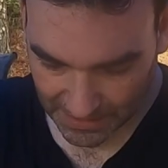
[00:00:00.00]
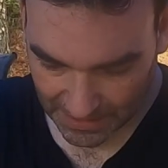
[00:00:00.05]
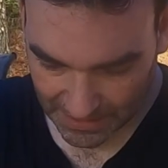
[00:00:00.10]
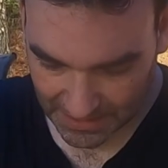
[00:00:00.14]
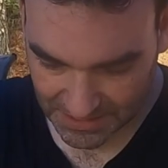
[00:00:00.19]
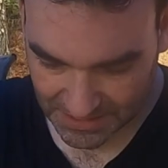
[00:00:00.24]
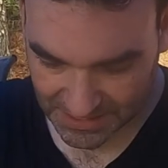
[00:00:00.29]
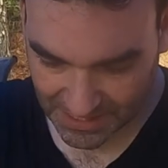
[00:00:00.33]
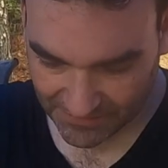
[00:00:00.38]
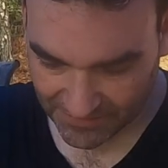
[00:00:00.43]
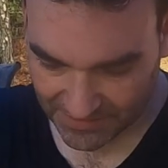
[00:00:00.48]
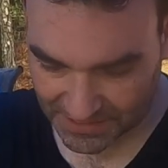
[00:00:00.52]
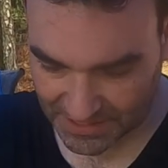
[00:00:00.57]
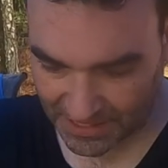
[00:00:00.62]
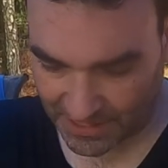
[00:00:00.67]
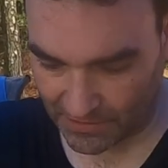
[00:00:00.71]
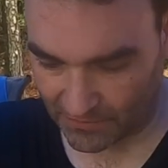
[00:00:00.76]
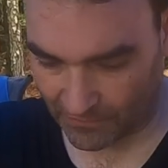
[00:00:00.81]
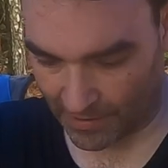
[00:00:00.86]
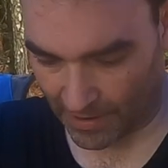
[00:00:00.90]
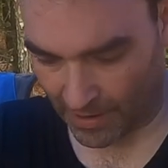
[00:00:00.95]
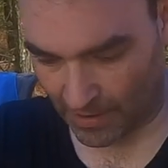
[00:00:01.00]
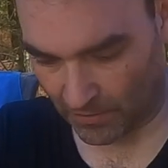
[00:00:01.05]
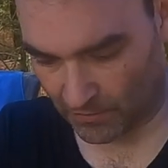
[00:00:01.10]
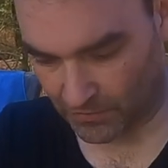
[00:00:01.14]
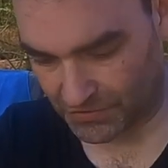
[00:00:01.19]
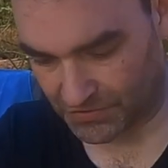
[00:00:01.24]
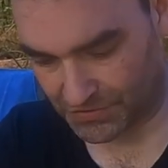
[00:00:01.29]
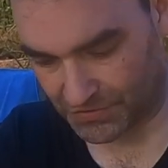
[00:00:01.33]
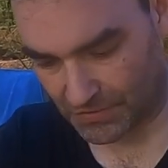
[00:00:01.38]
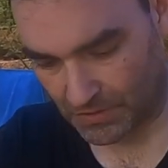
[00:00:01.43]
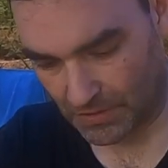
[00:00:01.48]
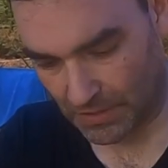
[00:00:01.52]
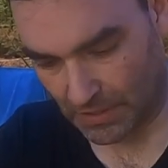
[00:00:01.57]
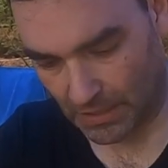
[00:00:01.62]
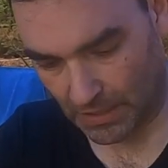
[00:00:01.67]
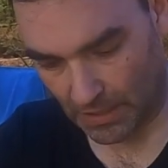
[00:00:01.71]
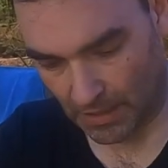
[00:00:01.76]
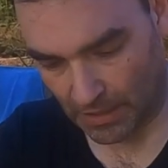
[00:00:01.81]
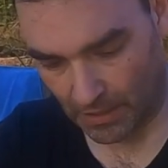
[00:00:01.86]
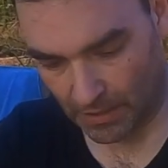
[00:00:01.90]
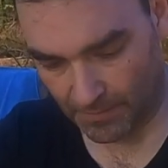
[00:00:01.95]
It's 17 rounds.
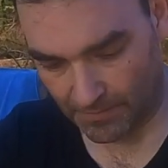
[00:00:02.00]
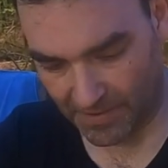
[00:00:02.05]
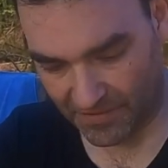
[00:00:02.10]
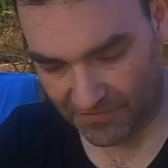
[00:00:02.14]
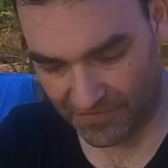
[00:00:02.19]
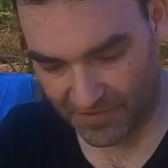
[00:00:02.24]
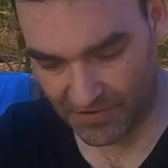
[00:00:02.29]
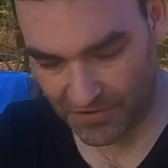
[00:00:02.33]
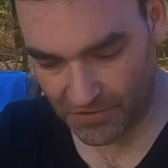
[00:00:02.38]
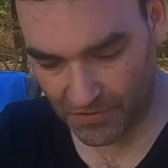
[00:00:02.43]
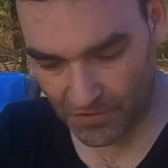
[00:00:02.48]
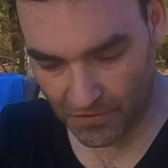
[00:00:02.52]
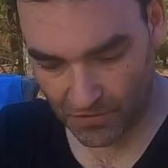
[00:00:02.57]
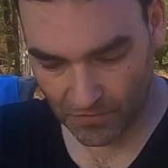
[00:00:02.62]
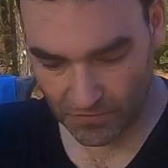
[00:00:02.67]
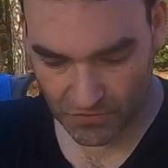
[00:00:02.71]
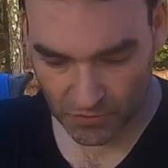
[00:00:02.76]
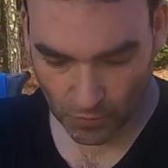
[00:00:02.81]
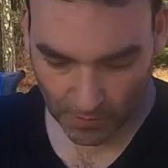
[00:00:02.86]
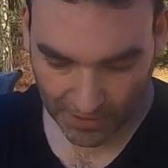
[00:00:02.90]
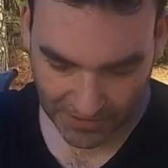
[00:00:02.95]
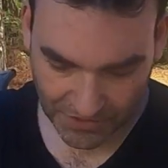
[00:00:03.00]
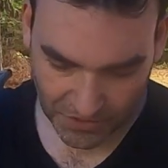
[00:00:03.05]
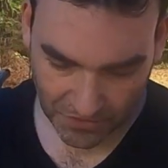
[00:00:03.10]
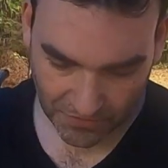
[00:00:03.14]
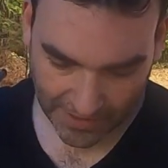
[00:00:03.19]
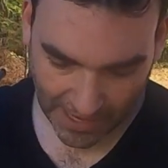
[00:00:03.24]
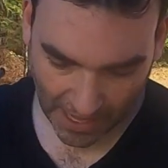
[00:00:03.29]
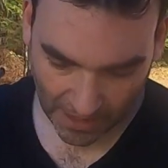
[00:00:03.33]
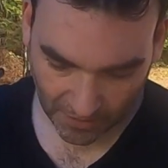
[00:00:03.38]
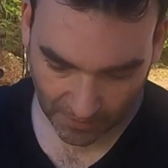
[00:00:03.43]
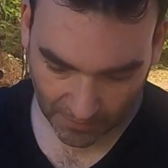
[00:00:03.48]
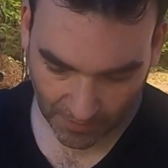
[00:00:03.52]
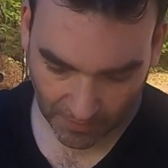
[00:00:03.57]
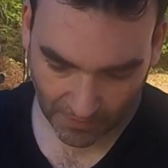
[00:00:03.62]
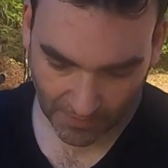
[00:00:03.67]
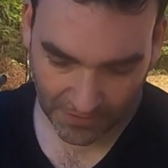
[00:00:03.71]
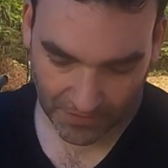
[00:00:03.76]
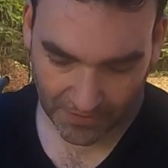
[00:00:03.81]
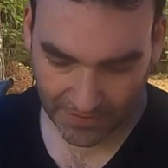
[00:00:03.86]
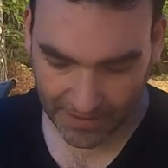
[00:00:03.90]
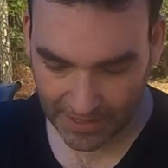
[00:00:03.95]
Um, if you do 22
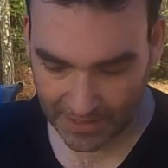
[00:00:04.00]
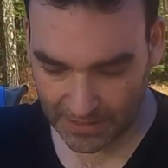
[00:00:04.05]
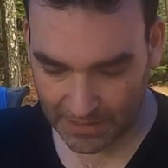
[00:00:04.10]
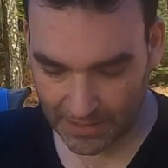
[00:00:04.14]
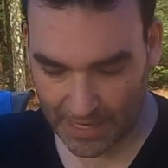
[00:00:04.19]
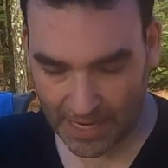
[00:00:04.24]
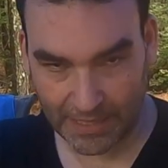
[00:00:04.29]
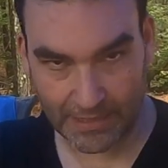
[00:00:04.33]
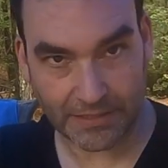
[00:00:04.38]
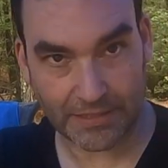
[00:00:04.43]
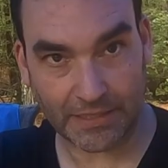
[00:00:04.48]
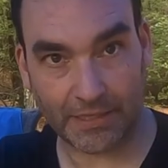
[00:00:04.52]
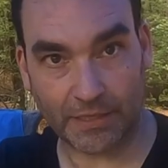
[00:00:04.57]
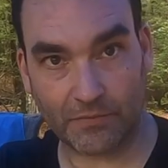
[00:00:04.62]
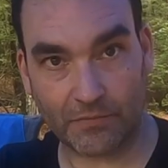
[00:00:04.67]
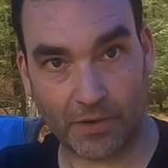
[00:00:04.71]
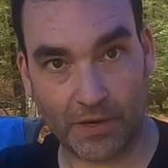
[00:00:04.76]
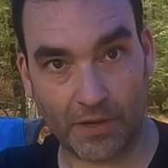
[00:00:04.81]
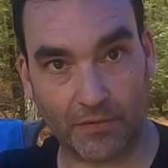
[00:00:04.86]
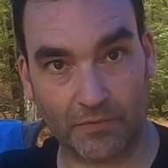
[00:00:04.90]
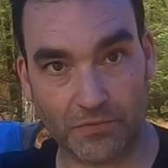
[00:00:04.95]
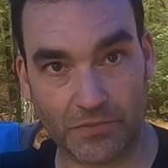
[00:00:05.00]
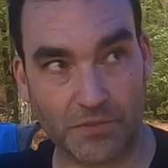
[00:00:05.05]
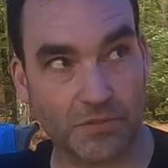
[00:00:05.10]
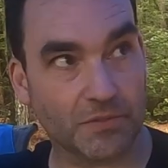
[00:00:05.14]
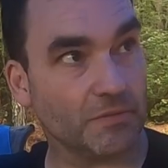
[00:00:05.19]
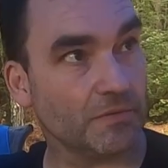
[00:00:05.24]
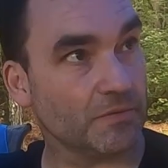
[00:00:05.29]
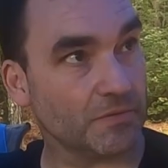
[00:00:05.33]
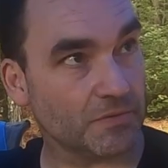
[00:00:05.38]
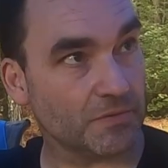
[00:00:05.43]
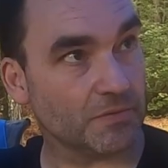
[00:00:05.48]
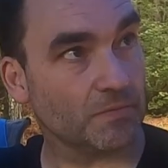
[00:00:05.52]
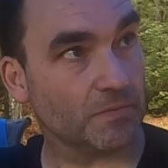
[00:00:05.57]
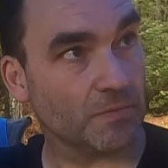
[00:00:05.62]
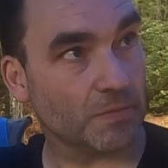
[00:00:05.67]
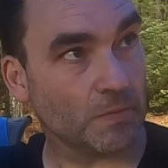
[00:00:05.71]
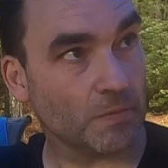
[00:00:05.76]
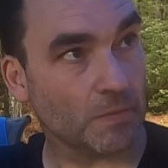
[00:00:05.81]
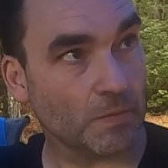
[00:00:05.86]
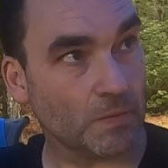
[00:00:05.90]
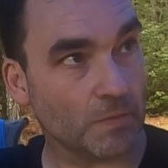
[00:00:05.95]
caliber, you're getting 19 rounds.
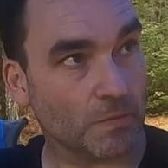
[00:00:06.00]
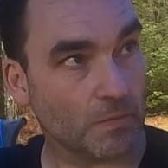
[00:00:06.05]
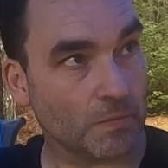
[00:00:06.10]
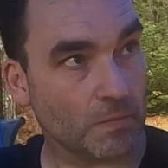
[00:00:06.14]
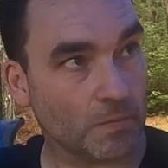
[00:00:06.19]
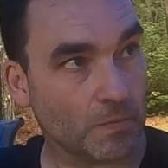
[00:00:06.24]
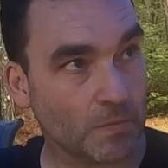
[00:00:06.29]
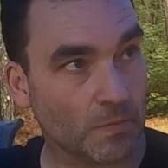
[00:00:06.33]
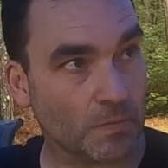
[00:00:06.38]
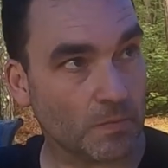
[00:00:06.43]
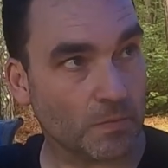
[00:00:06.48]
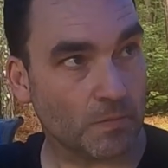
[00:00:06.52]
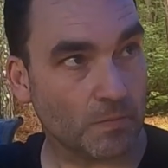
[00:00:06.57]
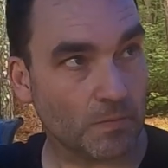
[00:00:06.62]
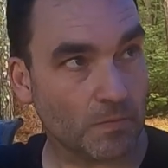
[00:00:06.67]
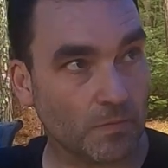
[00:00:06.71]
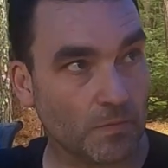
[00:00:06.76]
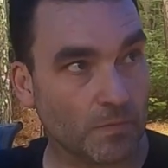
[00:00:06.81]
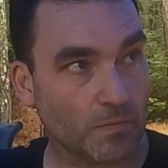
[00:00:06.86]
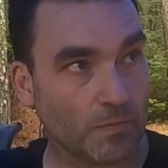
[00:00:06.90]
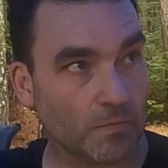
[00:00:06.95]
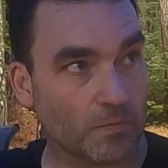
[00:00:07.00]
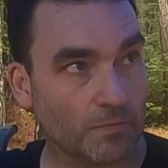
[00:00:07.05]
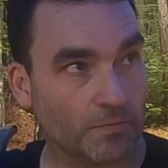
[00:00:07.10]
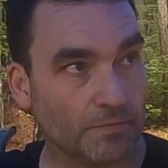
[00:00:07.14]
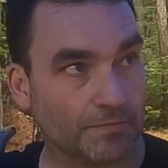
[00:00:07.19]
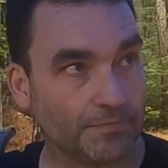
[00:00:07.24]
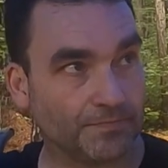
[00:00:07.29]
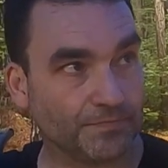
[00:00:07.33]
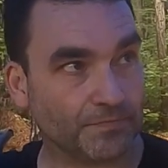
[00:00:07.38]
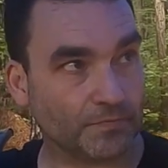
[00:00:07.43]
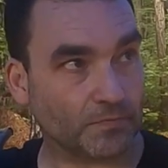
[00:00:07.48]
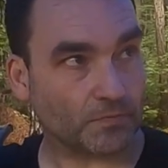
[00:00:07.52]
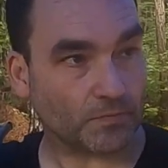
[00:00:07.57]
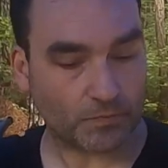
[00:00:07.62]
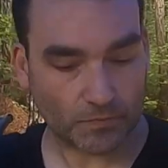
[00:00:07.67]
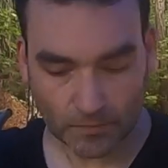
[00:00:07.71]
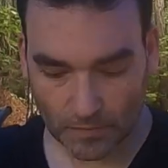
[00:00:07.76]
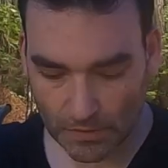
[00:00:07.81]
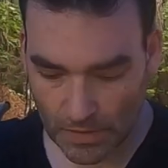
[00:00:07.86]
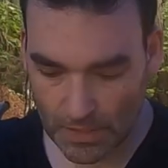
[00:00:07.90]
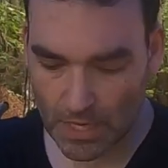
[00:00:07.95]
And that that magazine stays in the
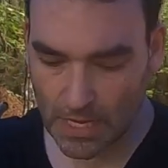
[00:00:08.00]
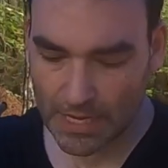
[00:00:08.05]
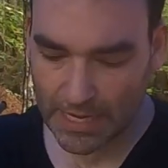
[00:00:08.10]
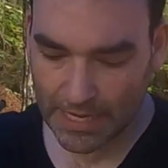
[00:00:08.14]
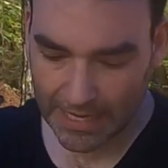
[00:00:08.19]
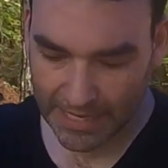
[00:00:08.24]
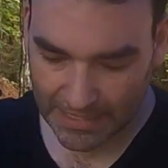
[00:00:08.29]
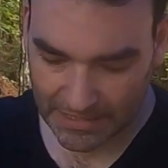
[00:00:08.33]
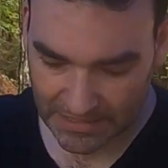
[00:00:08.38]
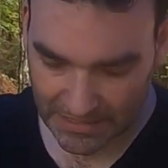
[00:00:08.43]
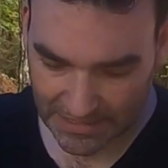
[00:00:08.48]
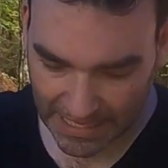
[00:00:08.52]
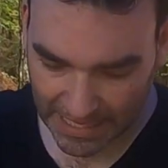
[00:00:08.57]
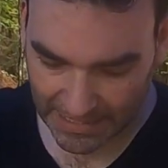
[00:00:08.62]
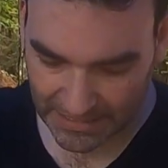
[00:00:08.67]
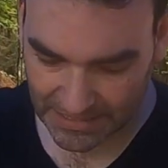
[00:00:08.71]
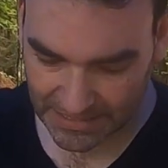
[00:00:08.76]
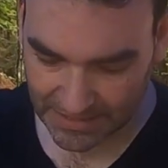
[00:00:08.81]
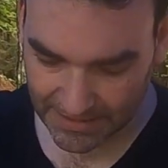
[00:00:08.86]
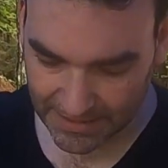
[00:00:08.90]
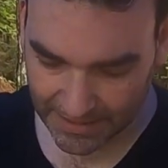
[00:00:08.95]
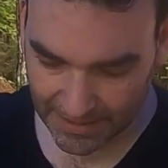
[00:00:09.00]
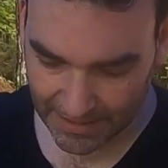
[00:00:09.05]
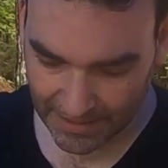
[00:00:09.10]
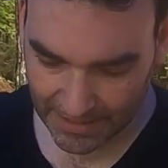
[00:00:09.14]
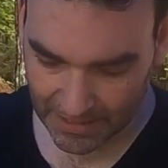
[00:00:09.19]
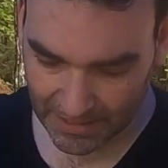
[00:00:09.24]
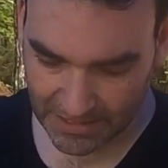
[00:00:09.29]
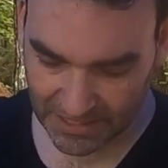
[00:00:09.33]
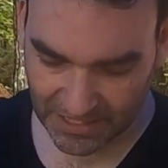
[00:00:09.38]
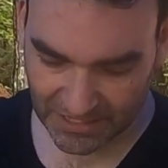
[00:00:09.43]
gun all the time. It stays in the gun.